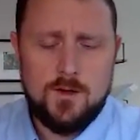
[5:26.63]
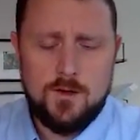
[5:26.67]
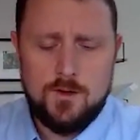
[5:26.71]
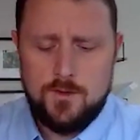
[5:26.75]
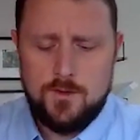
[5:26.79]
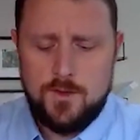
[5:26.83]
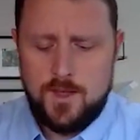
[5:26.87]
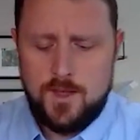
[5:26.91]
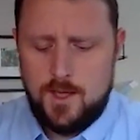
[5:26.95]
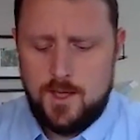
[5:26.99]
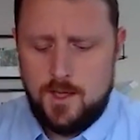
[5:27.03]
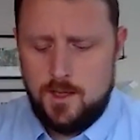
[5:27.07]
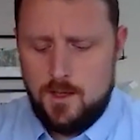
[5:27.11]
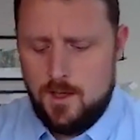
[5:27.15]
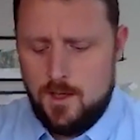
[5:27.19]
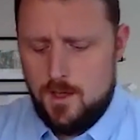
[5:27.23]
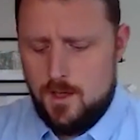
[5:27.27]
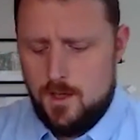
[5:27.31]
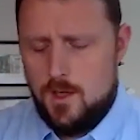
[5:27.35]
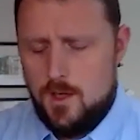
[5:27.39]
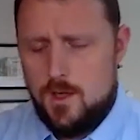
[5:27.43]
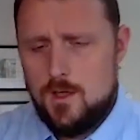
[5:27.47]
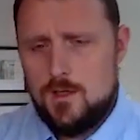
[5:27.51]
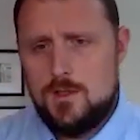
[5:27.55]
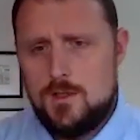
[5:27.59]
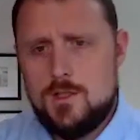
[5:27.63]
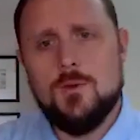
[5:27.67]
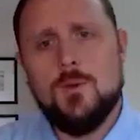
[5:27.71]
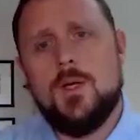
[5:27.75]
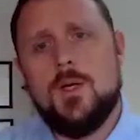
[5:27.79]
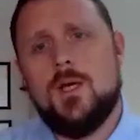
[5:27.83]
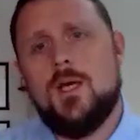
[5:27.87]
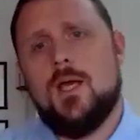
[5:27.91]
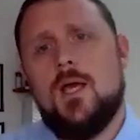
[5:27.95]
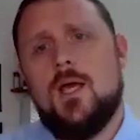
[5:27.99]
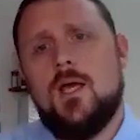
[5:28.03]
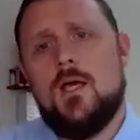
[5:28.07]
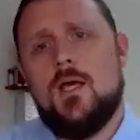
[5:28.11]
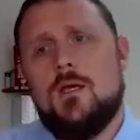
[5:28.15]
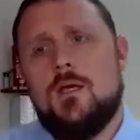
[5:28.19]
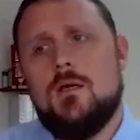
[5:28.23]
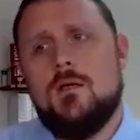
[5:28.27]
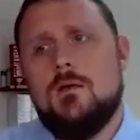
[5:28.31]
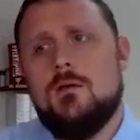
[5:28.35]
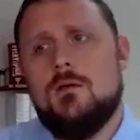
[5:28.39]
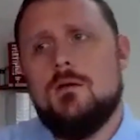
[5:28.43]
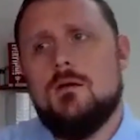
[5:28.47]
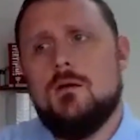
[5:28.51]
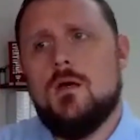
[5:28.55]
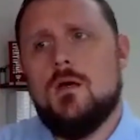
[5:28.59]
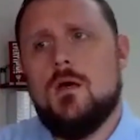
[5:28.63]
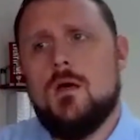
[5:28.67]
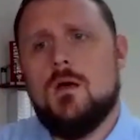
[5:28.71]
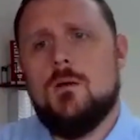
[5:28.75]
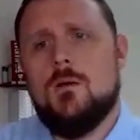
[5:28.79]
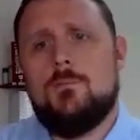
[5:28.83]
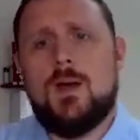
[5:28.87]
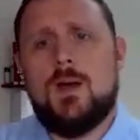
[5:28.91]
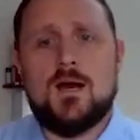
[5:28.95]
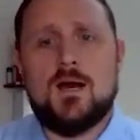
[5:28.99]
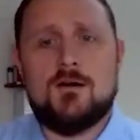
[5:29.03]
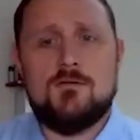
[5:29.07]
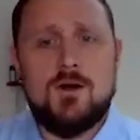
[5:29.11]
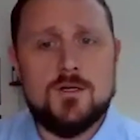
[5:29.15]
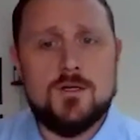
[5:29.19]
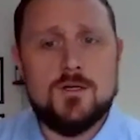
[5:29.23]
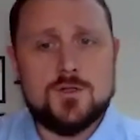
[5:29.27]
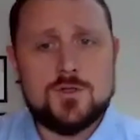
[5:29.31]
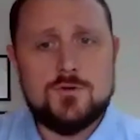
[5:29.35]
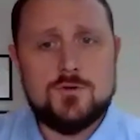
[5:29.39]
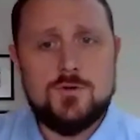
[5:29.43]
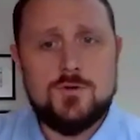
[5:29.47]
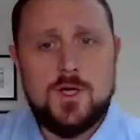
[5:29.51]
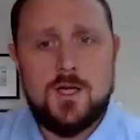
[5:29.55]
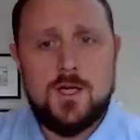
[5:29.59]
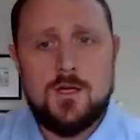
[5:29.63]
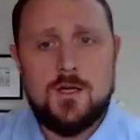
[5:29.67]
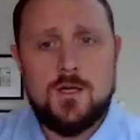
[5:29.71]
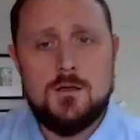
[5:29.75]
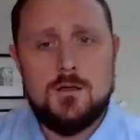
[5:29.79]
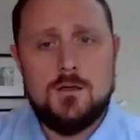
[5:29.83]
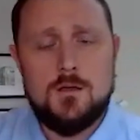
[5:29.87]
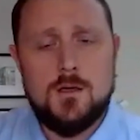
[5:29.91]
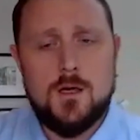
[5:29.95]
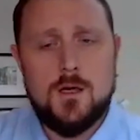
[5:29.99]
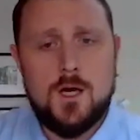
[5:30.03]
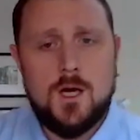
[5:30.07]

Are they doing a background screening,